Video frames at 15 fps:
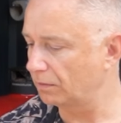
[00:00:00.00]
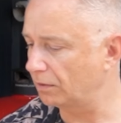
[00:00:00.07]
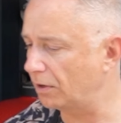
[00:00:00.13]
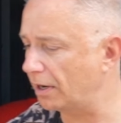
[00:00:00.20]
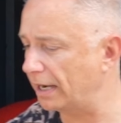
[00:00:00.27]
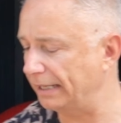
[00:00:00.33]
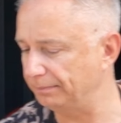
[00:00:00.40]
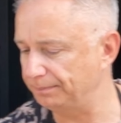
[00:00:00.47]

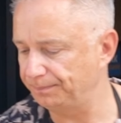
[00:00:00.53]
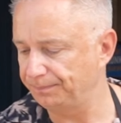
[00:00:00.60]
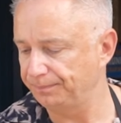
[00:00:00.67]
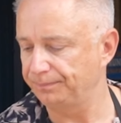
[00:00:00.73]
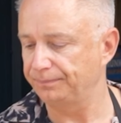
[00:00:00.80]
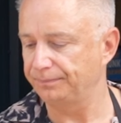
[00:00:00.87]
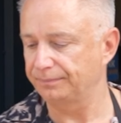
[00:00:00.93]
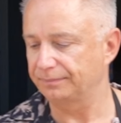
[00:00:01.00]
Right,
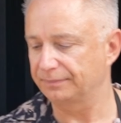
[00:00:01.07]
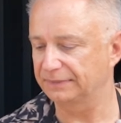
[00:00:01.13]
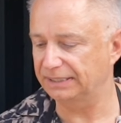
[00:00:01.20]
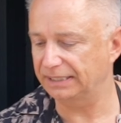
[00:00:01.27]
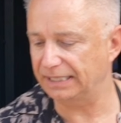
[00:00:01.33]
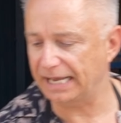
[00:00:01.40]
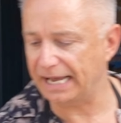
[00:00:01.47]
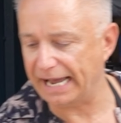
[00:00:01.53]

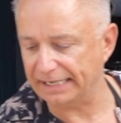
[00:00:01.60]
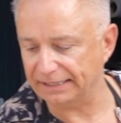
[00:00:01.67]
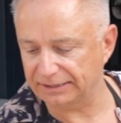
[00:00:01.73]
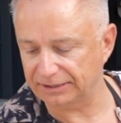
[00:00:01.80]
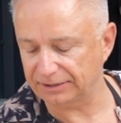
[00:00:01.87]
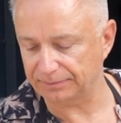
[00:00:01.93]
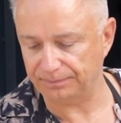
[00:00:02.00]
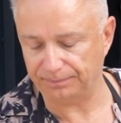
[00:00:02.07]
so that
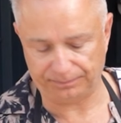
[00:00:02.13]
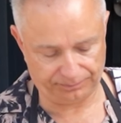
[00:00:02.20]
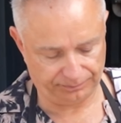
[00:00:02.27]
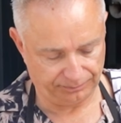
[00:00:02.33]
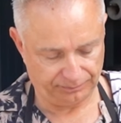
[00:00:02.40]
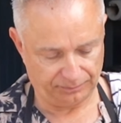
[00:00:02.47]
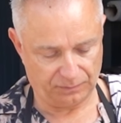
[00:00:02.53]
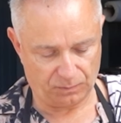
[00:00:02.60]

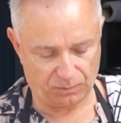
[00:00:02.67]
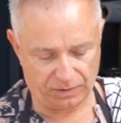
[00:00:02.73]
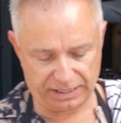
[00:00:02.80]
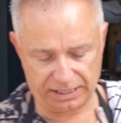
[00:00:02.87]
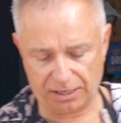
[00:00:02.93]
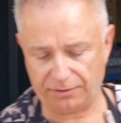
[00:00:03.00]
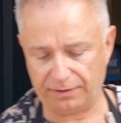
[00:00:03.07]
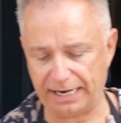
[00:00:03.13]

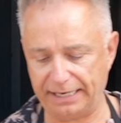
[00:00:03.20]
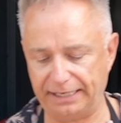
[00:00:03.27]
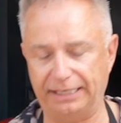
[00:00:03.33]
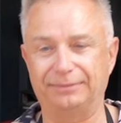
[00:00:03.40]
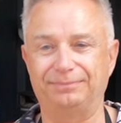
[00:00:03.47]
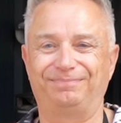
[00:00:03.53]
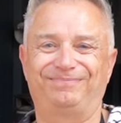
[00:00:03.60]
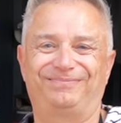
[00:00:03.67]
we are adding